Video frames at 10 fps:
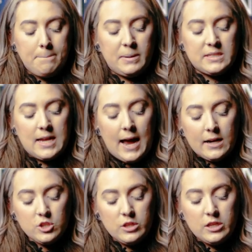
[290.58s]
But to
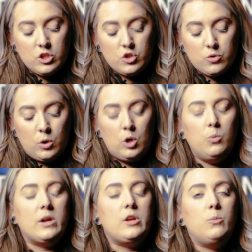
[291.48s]
actually control
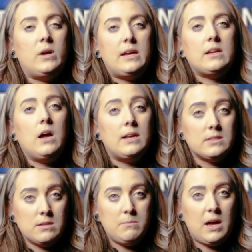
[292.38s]
where you want to
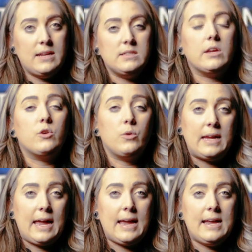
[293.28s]
customize and
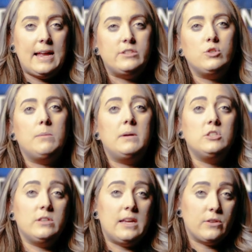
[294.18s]
create and do a
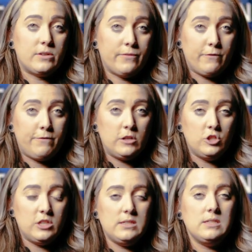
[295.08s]
bunch of the other different
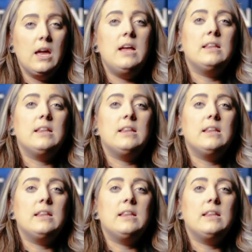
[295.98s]
functions,